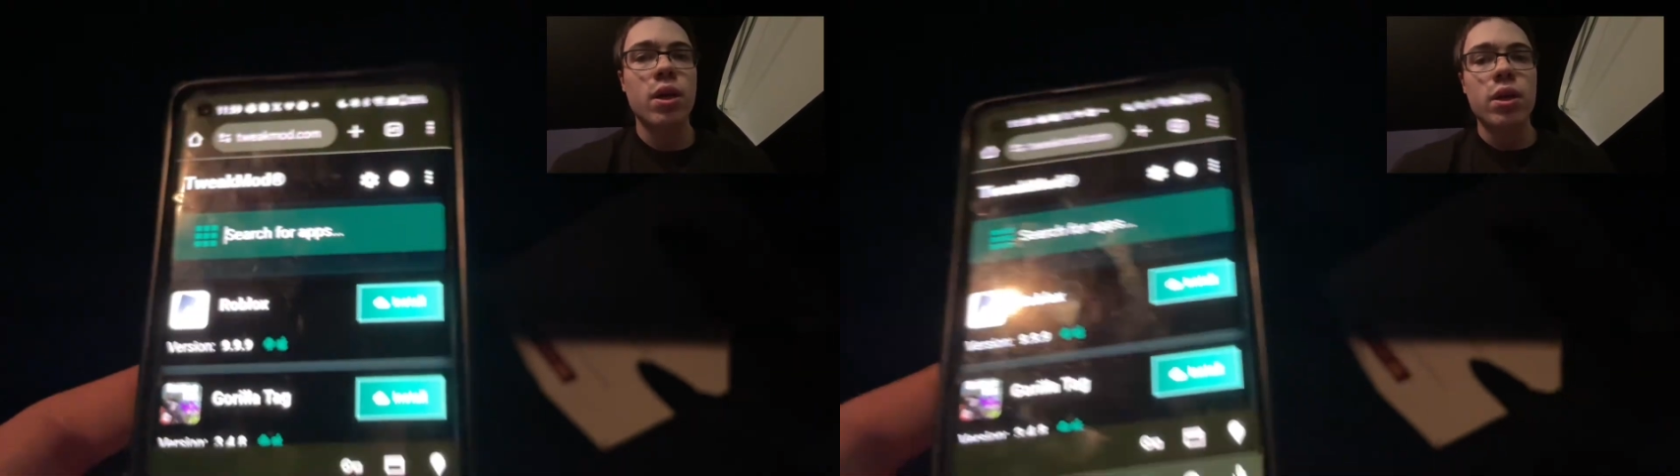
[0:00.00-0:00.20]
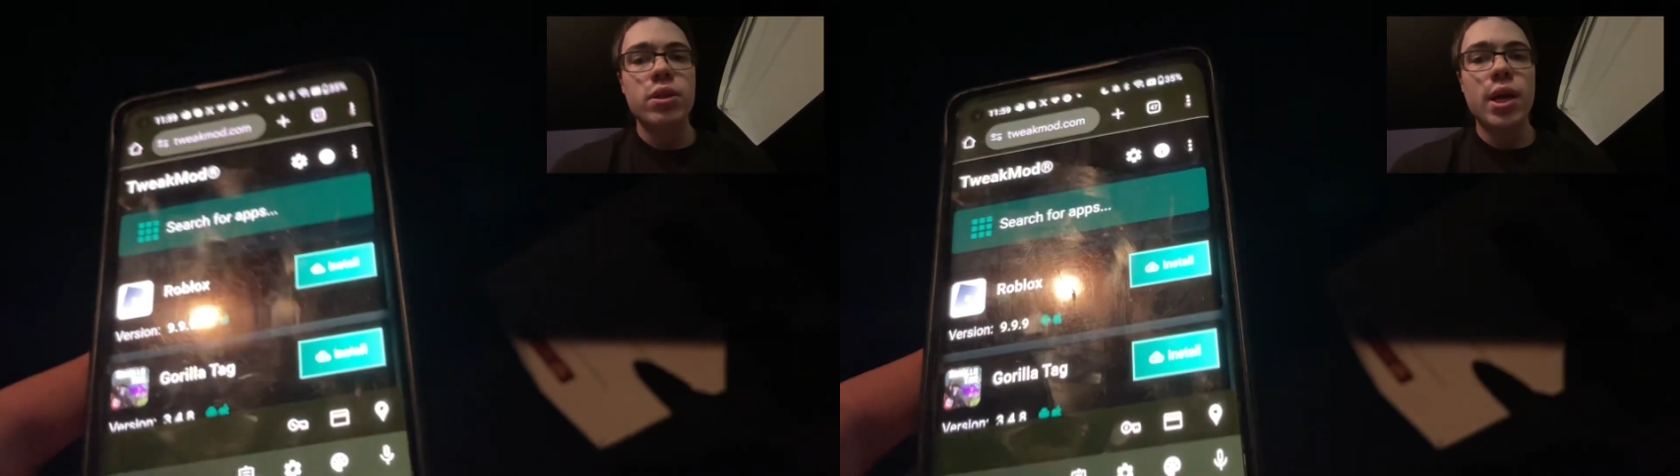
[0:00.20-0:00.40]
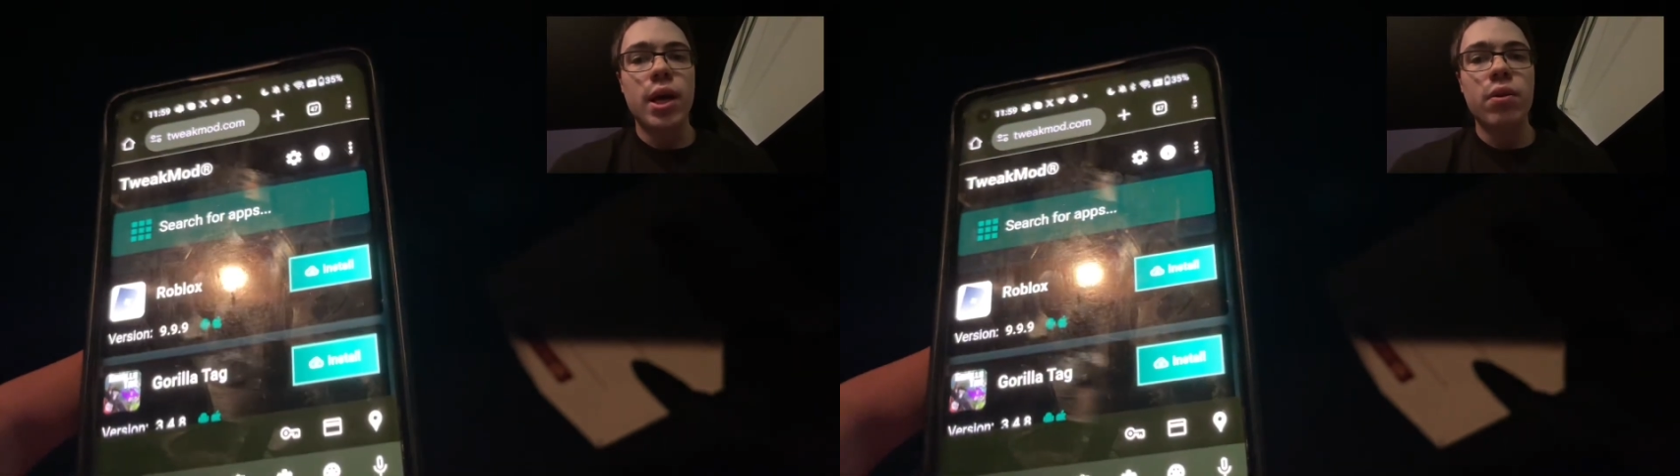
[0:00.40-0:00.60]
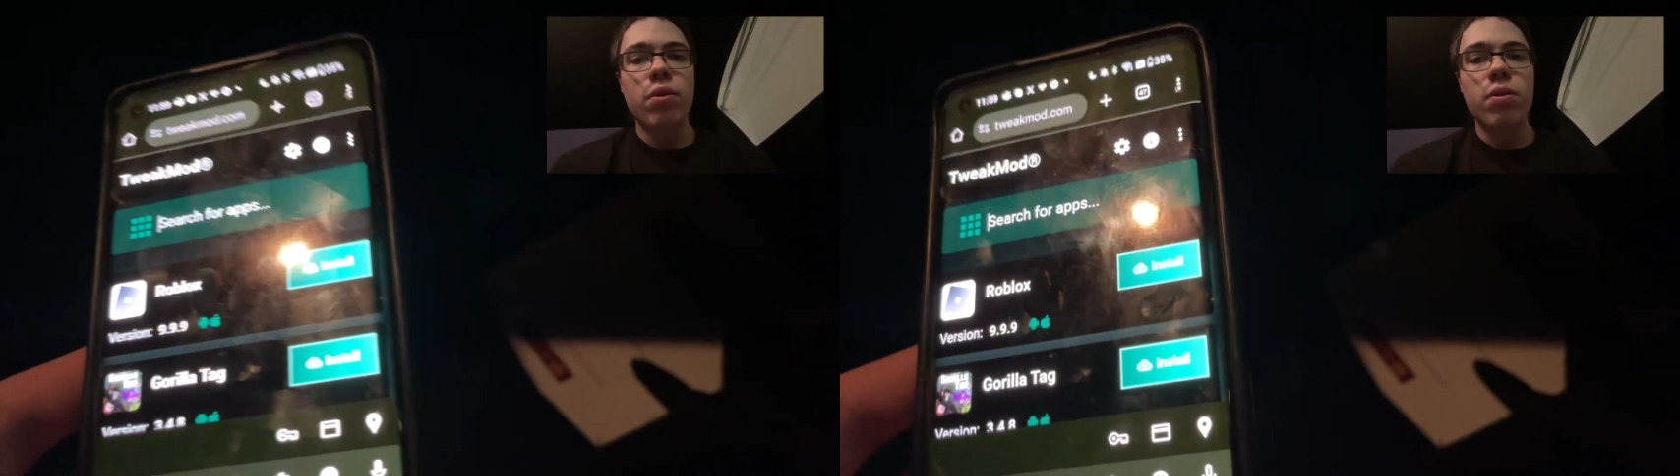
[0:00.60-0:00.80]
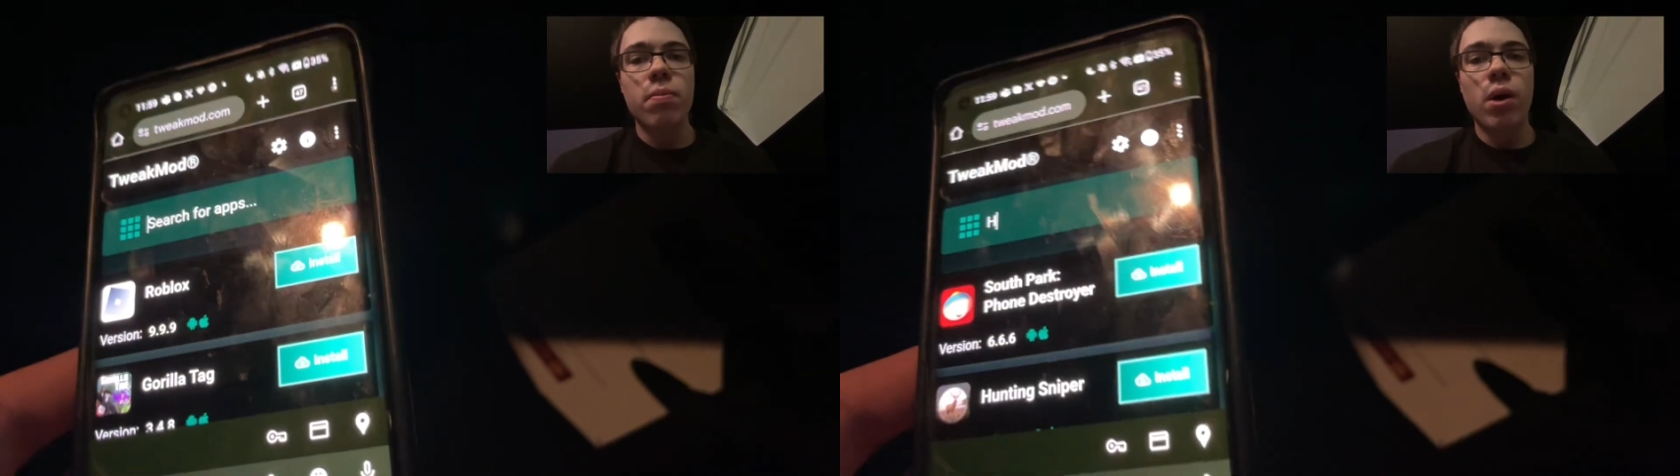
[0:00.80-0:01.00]

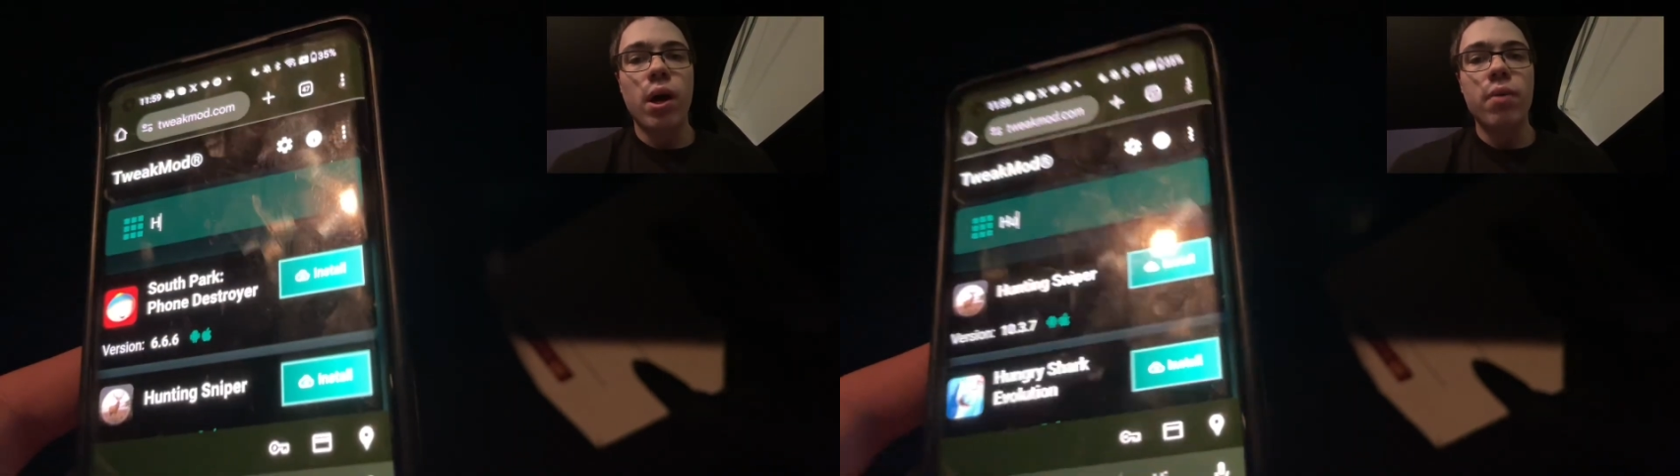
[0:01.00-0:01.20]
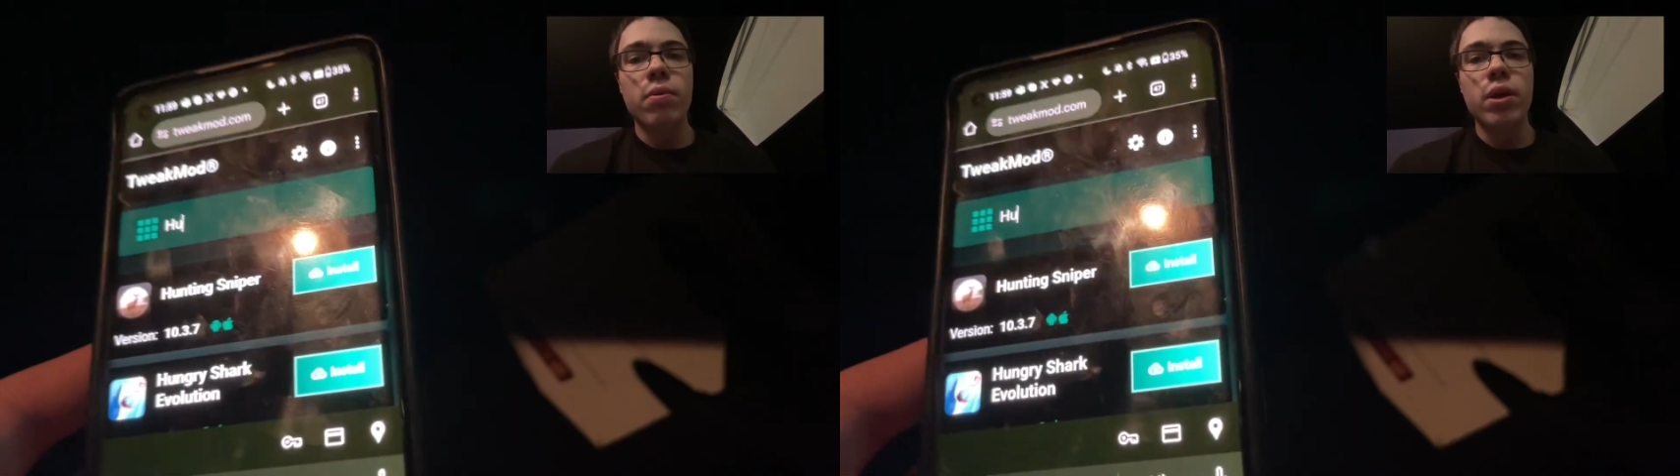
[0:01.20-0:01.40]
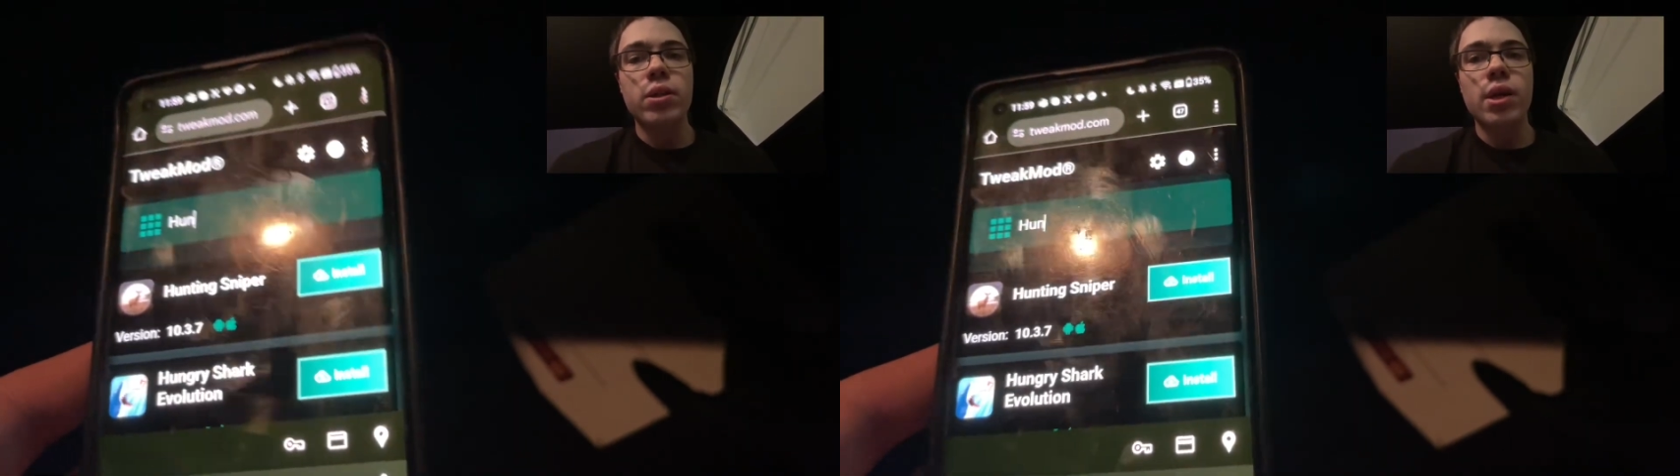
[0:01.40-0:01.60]
download the mod. We're going to